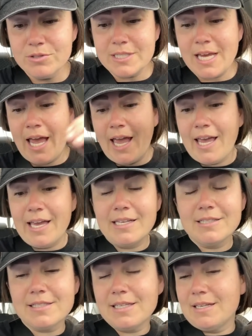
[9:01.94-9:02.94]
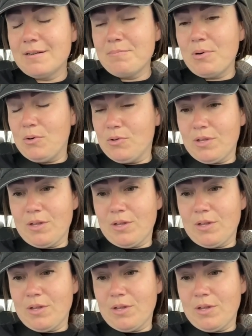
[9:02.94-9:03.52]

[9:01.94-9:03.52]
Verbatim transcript: tags in both